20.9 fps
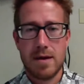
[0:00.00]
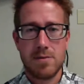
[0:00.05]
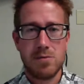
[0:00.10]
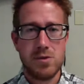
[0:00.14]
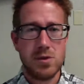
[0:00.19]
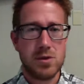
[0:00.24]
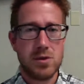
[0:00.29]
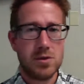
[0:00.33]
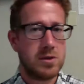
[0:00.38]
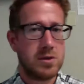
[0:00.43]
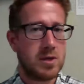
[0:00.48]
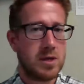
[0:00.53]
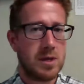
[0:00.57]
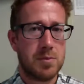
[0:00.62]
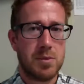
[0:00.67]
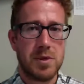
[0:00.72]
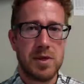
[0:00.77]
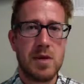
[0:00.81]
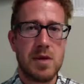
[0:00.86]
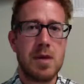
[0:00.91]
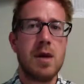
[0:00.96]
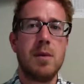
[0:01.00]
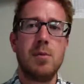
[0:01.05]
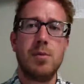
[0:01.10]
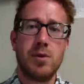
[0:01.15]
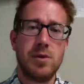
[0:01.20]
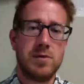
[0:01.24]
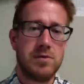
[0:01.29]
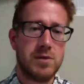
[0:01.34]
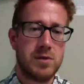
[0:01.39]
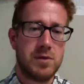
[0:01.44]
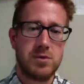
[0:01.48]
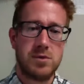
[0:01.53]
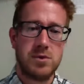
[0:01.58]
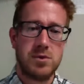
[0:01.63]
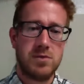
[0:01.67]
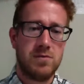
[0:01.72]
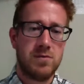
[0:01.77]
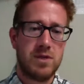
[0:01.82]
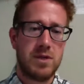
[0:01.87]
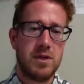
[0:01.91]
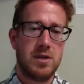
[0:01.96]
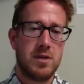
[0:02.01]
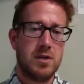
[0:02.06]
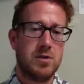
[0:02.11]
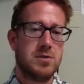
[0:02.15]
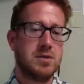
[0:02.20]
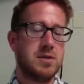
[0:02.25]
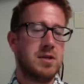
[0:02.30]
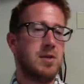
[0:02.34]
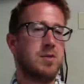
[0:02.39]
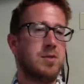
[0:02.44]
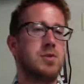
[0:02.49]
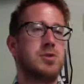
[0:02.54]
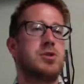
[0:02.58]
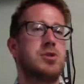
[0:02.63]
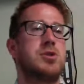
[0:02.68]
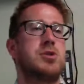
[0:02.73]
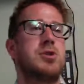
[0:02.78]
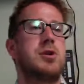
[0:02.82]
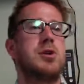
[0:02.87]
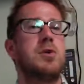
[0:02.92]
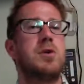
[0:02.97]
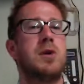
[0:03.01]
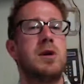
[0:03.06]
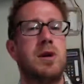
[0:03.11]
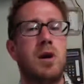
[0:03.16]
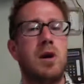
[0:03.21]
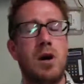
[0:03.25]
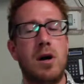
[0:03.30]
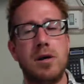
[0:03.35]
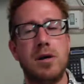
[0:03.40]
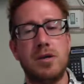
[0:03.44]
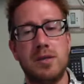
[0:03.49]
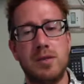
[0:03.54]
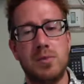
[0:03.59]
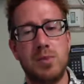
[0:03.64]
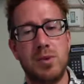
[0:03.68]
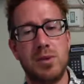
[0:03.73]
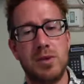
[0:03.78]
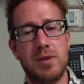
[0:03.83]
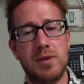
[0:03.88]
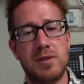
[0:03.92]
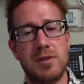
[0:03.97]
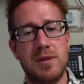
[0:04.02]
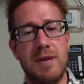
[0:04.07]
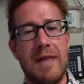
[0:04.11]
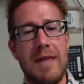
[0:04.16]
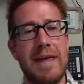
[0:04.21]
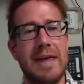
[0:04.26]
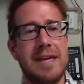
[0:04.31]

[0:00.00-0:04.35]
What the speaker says: You can look up a number of YouTube videos that will show an octopus